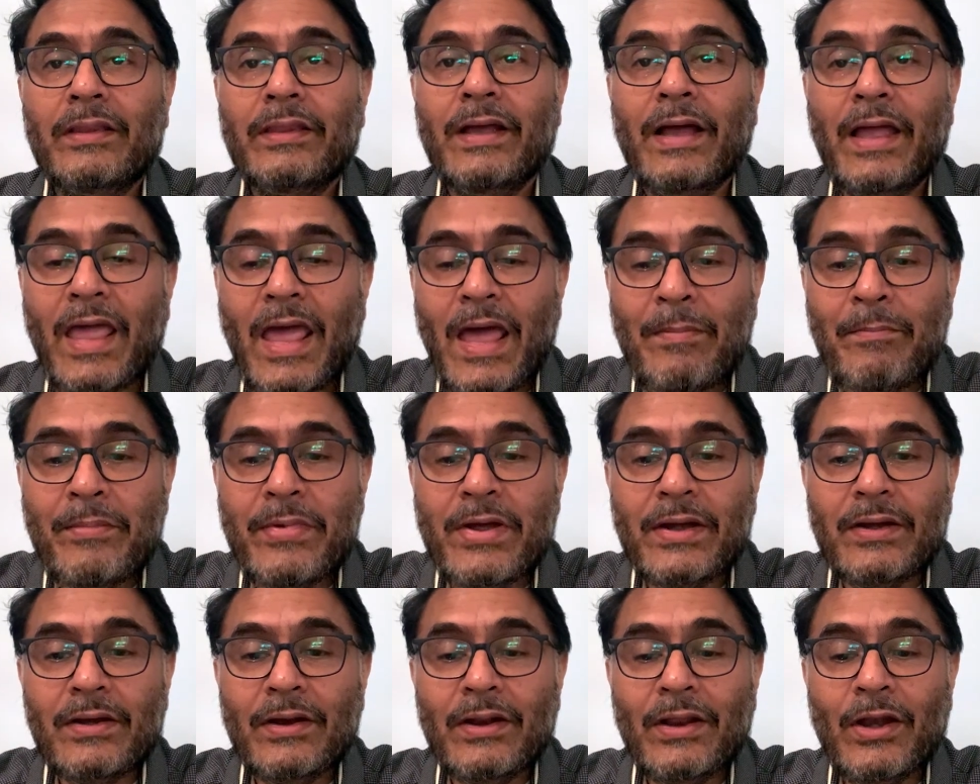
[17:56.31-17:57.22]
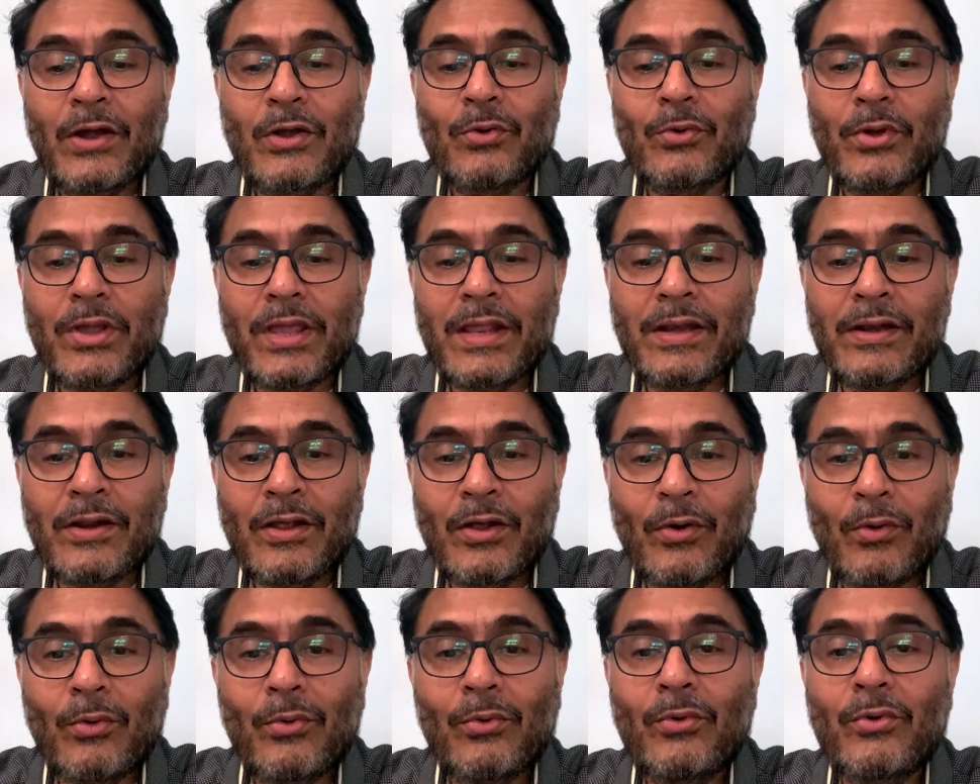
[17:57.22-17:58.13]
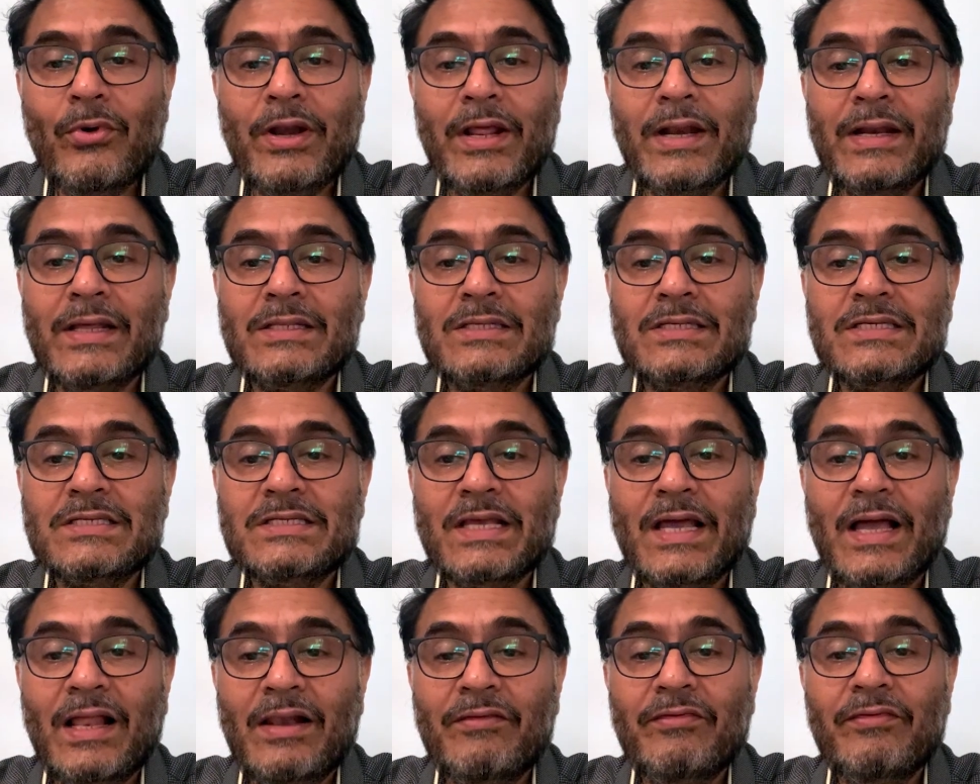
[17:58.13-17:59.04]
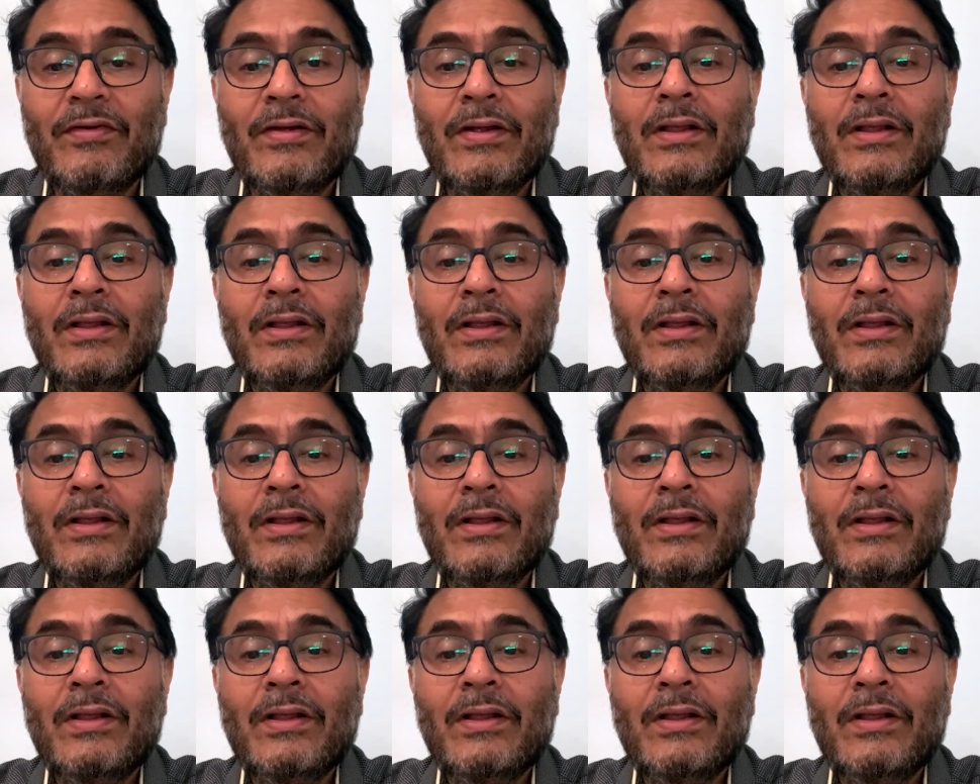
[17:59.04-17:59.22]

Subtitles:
ambit to include in itself